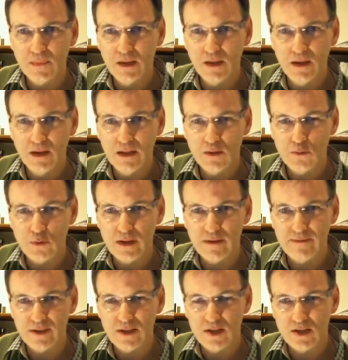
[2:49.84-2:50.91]
and you're ready
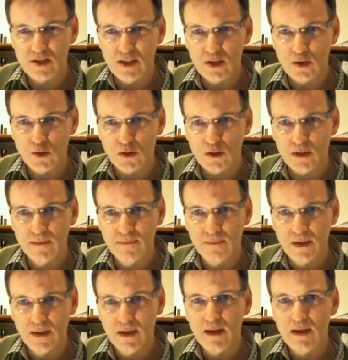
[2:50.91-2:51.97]
for the C chord.
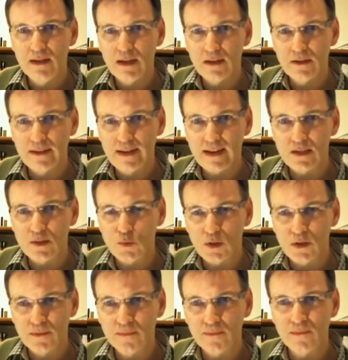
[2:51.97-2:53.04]
Now the next
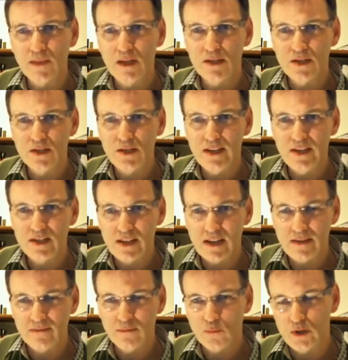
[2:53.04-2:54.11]
one is the
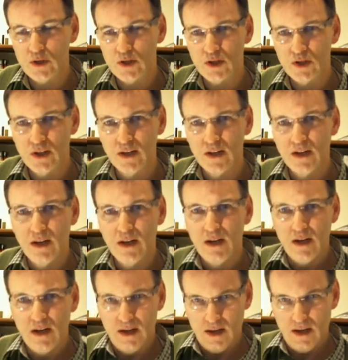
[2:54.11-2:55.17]
D7, which
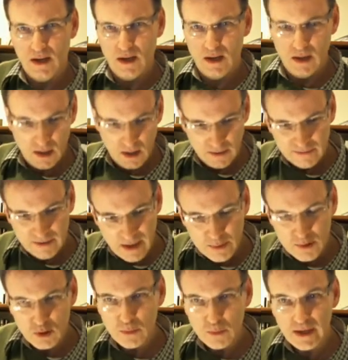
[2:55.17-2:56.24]
for
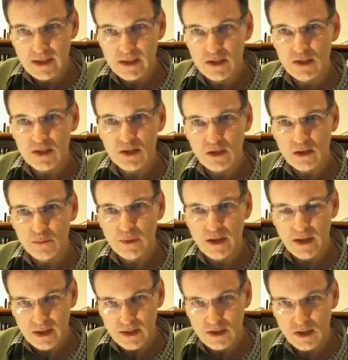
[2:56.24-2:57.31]
absolute beginners is going to
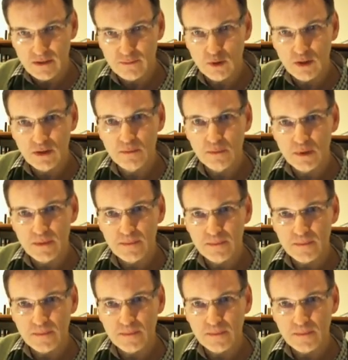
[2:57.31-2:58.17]
be a tough one, but